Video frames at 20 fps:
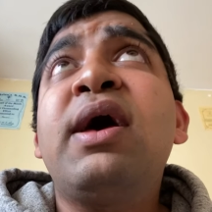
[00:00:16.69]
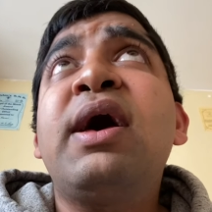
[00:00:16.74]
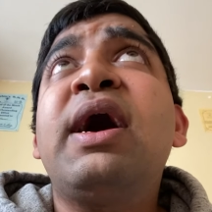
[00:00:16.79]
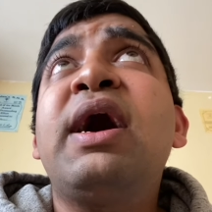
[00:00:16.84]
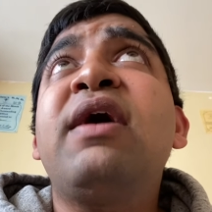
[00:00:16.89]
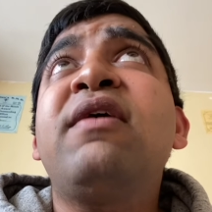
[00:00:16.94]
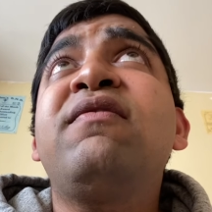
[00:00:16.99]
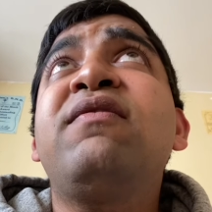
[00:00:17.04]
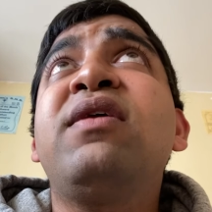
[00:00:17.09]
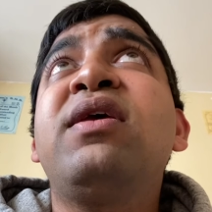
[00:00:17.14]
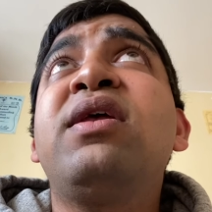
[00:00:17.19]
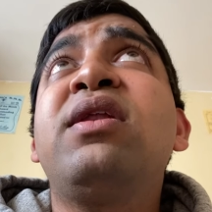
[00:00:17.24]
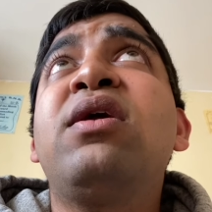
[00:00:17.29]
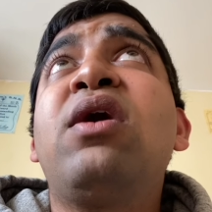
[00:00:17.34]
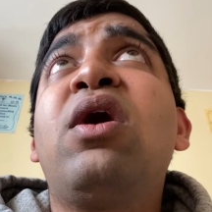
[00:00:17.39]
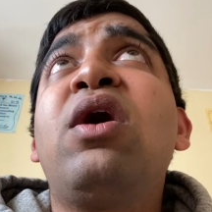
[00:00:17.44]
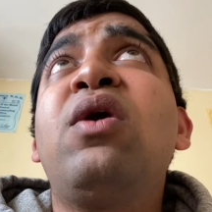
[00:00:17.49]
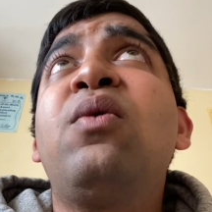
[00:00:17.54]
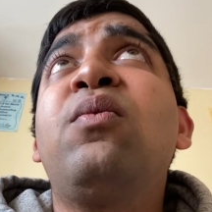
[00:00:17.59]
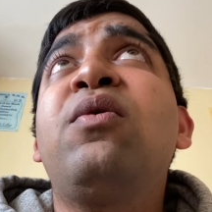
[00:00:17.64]
as in,
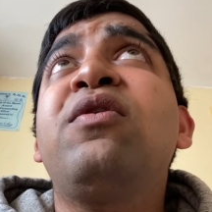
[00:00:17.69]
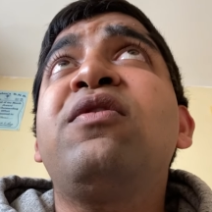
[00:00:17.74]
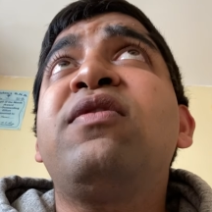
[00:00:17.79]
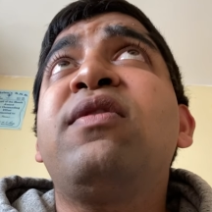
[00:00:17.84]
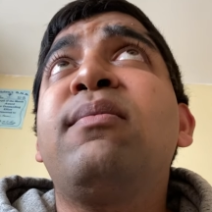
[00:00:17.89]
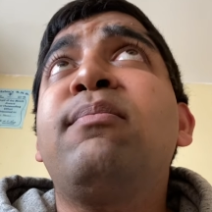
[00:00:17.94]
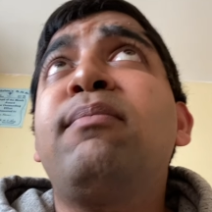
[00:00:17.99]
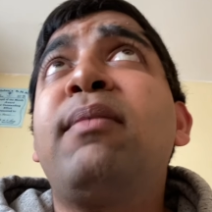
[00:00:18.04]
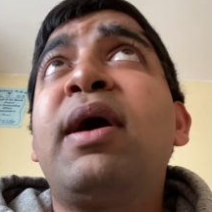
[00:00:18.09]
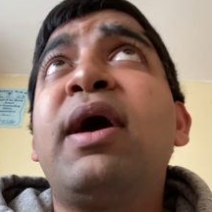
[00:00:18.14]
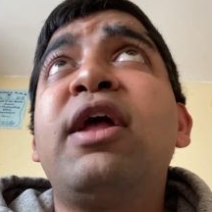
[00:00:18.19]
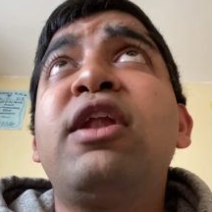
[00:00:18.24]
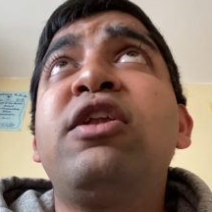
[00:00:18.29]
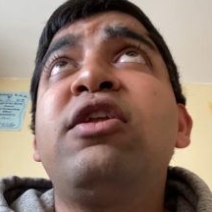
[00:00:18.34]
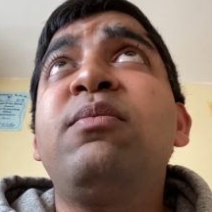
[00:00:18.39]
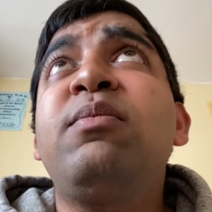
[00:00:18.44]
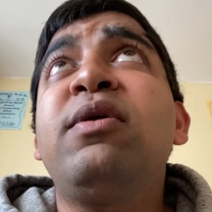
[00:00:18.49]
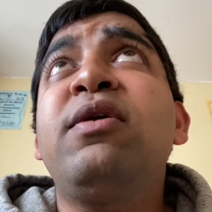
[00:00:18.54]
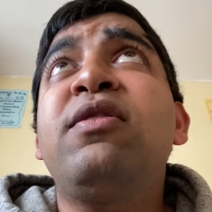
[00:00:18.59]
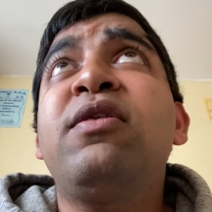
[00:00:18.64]
I want the man to
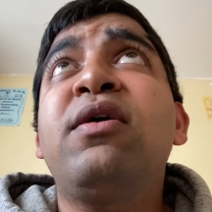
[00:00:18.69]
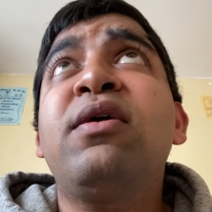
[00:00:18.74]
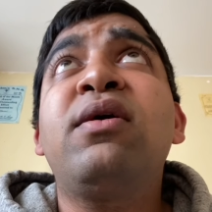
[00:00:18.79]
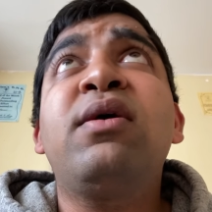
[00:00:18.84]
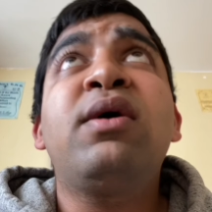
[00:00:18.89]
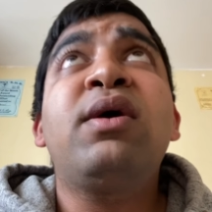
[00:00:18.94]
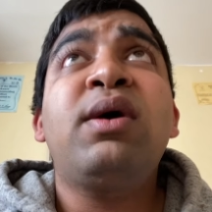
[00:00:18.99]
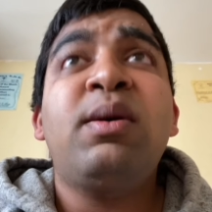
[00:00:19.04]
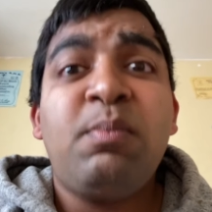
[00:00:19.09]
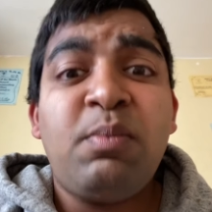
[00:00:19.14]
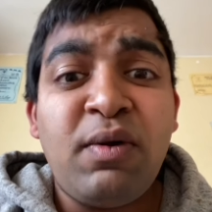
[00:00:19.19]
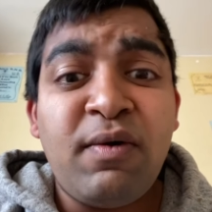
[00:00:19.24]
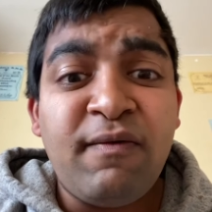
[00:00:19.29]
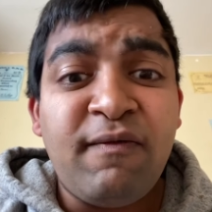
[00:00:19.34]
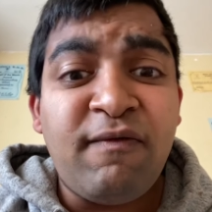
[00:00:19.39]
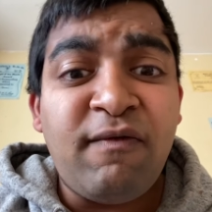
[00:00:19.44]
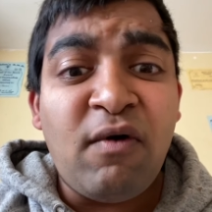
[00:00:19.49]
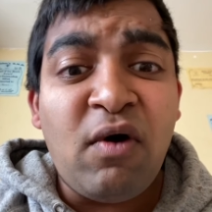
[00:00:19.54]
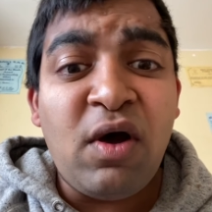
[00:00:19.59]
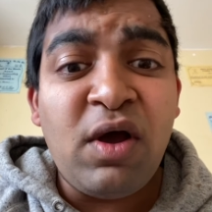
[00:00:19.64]
be the
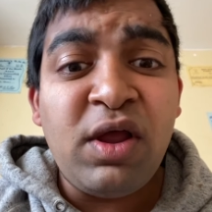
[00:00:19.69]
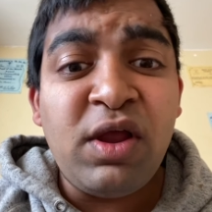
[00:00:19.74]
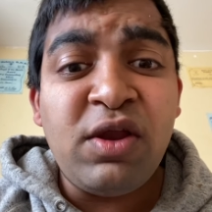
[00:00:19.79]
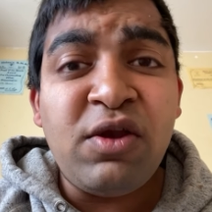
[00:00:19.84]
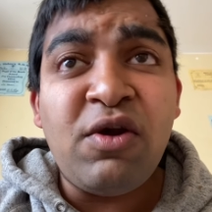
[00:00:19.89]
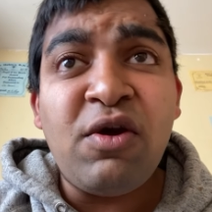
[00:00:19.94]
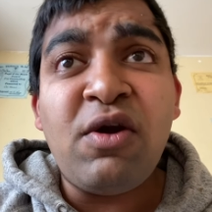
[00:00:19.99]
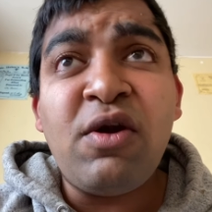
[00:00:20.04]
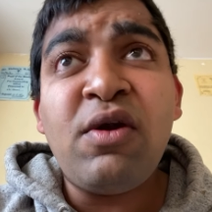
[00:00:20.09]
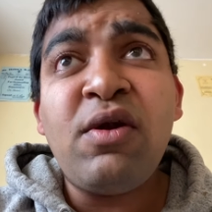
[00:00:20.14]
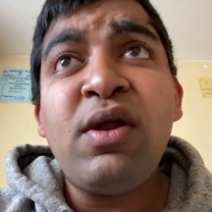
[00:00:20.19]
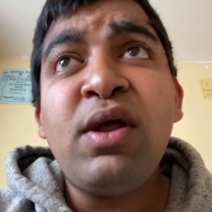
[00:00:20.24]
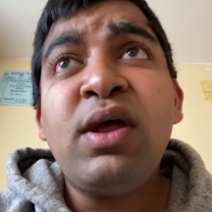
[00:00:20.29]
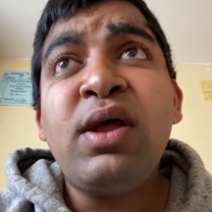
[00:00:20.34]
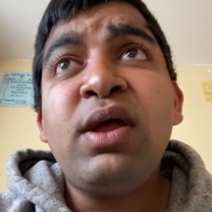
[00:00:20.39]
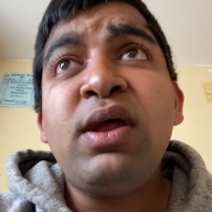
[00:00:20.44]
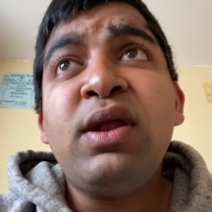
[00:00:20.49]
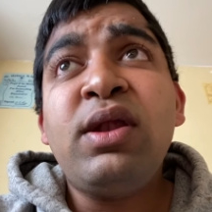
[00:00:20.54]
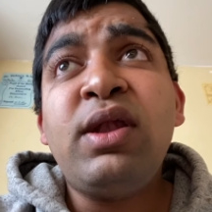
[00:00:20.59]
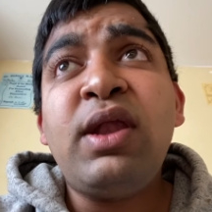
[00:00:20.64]
provider
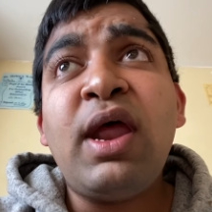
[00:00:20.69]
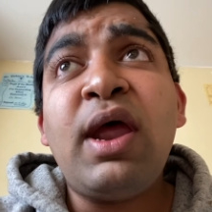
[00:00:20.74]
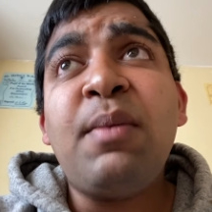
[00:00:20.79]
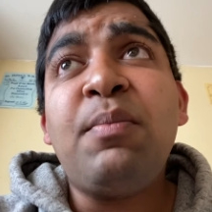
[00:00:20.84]
there.